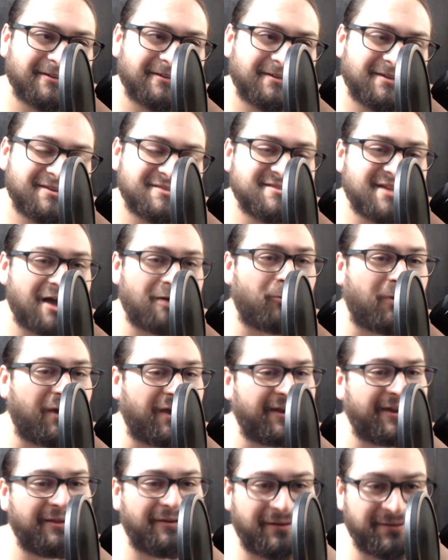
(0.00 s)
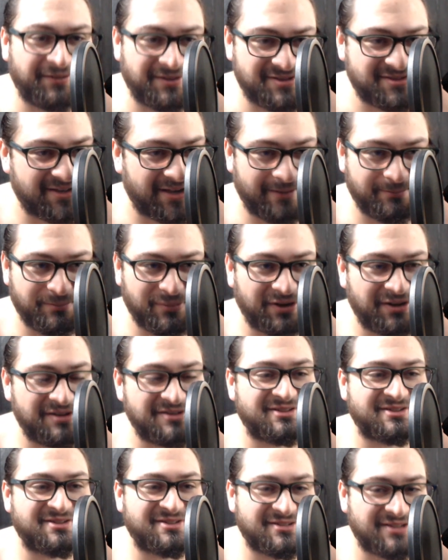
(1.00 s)
He's not whiny all the time, but he's
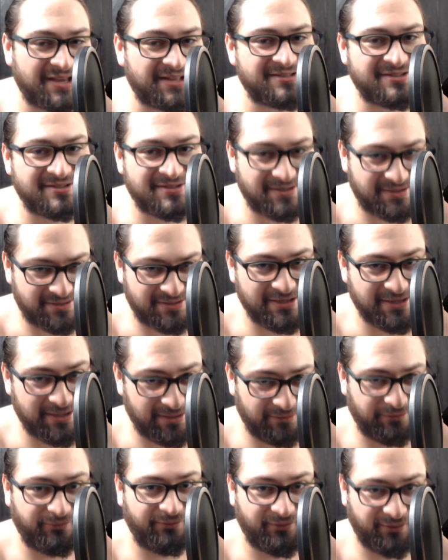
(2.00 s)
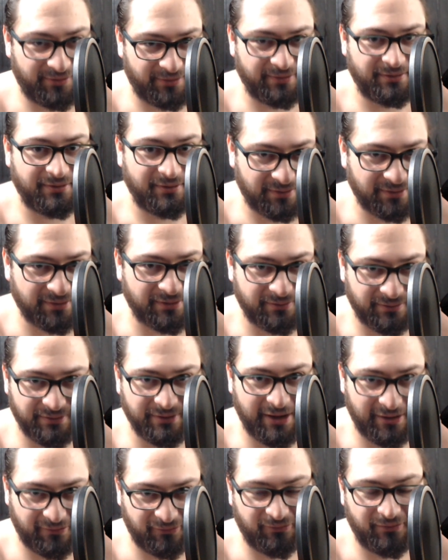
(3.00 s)
a sensitive little
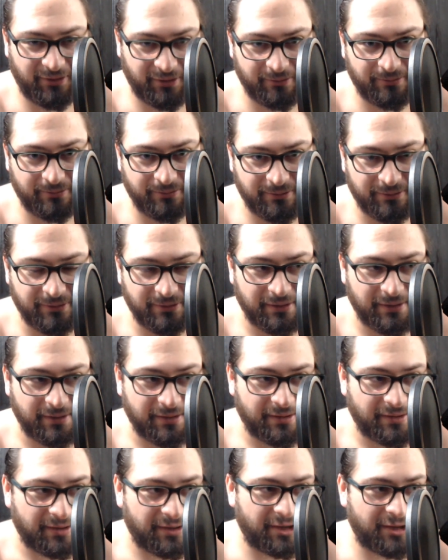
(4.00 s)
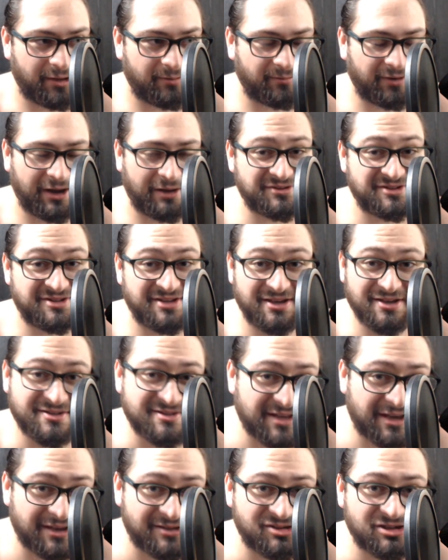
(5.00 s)
nephew. When I was his
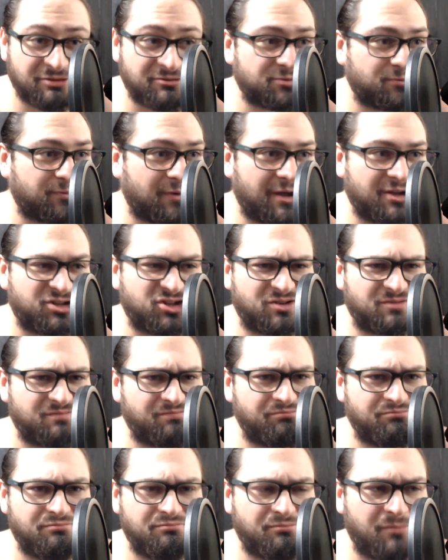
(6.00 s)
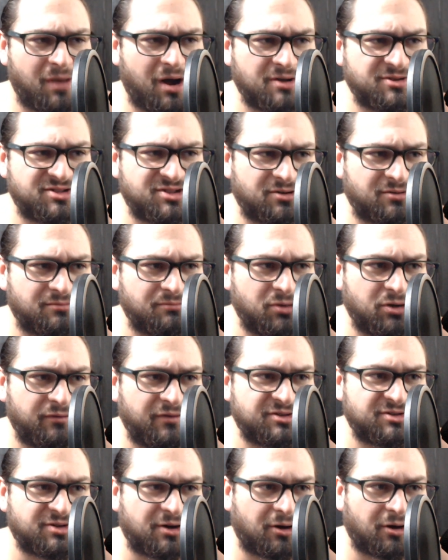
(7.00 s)
age, I was watching monster
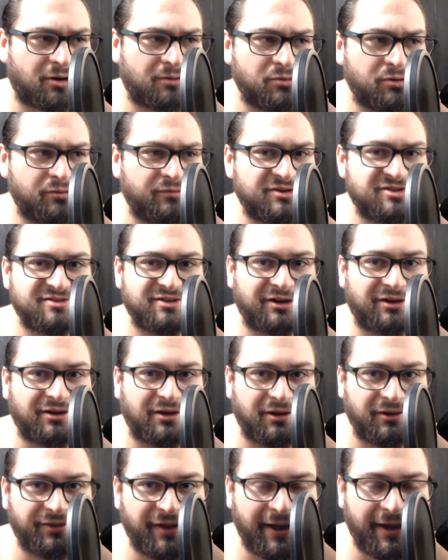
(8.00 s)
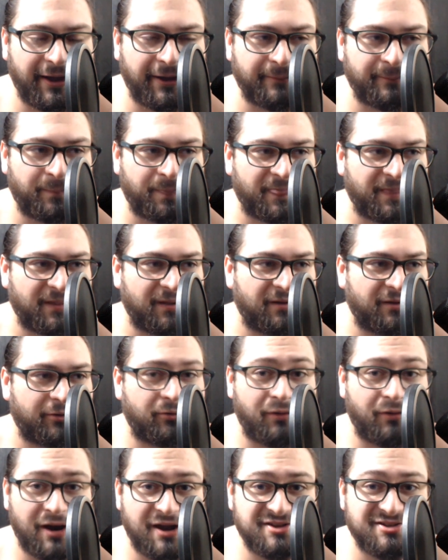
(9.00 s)
movies, horror movies, like all that.
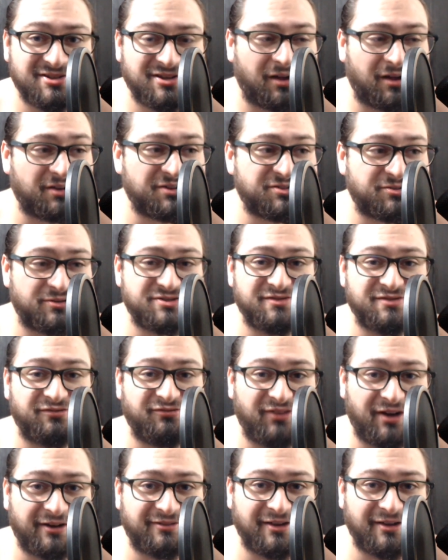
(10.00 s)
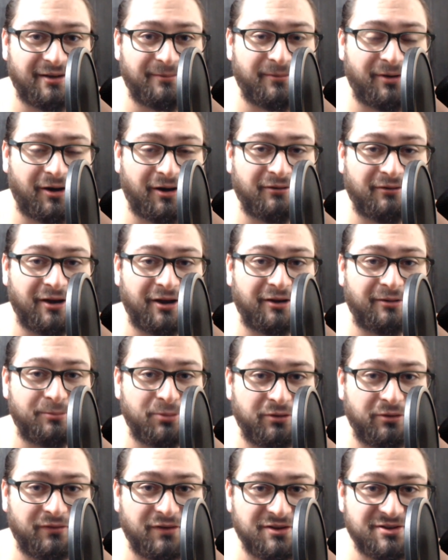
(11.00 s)
Crazy. All sorts of fucked up R-rated
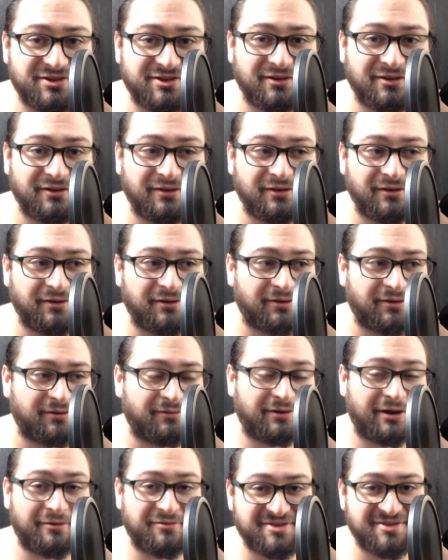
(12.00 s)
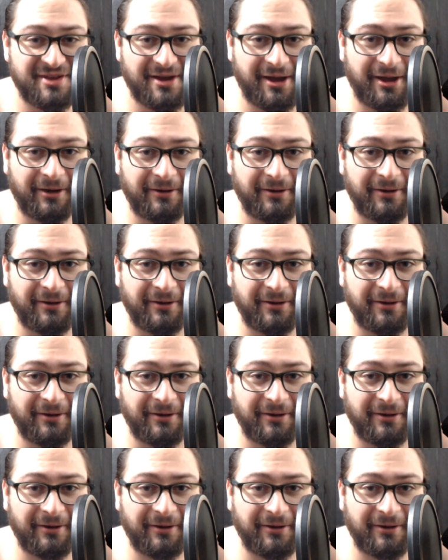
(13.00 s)
movies when I was 9.